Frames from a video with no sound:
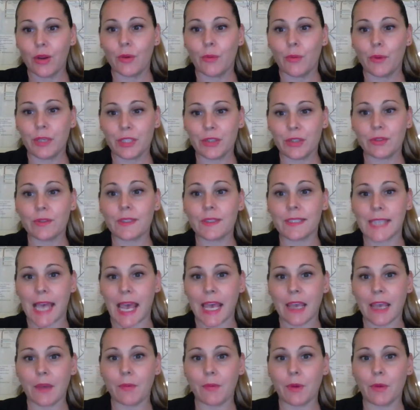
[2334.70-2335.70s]
We do
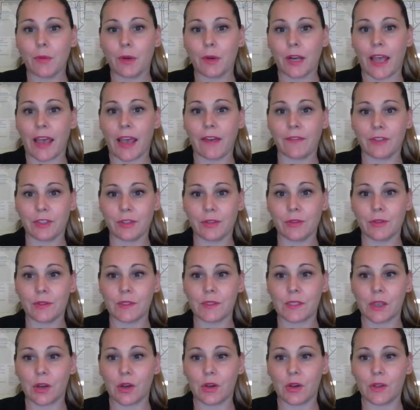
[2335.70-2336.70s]
say we want to have 2
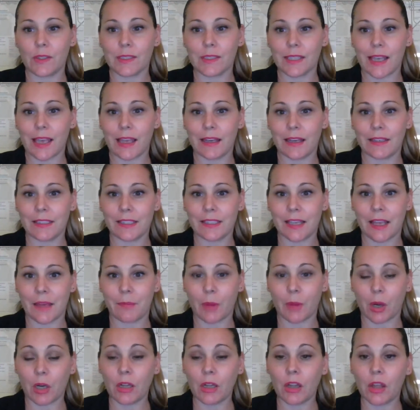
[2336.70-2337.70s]
songs and a
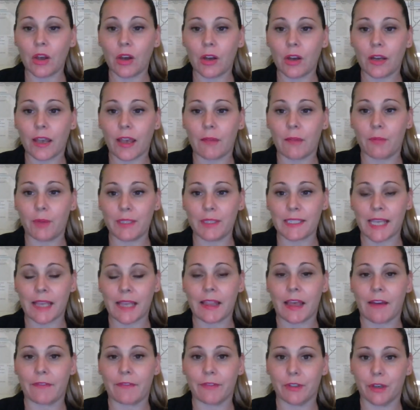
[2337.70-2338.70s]
monologue, and we say
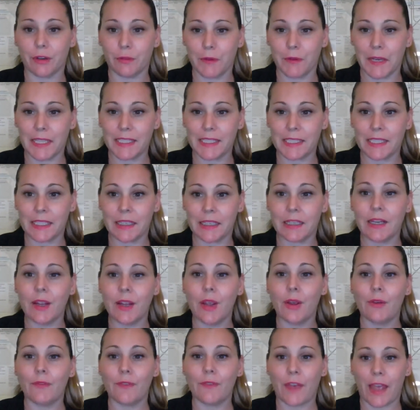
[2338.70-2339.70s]
that for a reason,
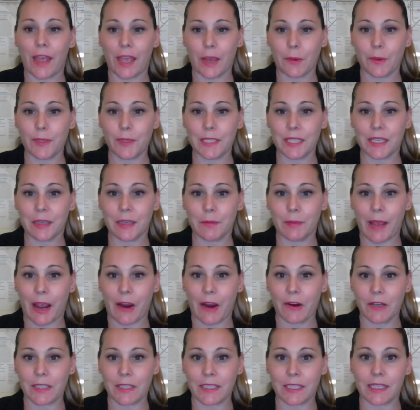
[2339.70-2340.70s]
for equity and
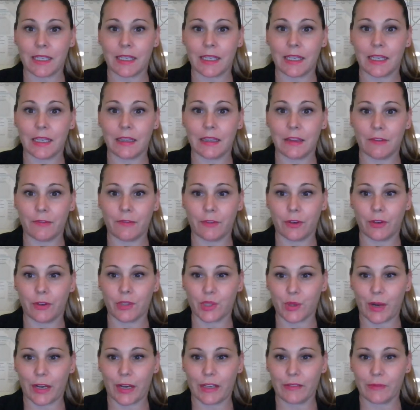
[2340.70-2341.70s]
parity in the
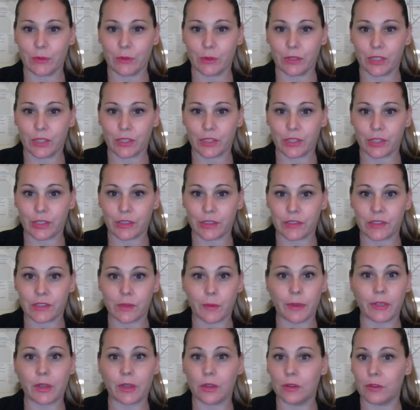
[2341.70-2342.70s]
first round of audition. So
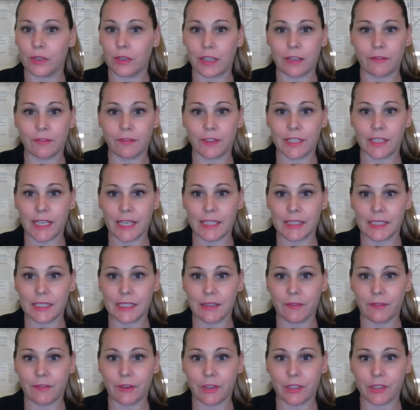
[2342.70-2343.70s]
we're not looking for dance in
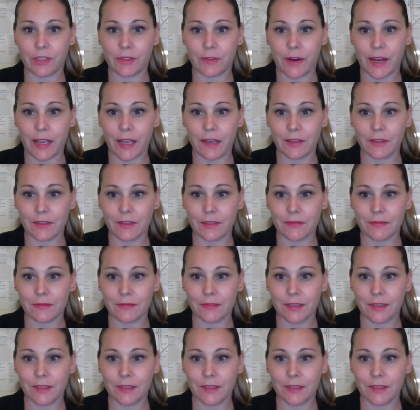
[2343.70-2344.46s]
the first round.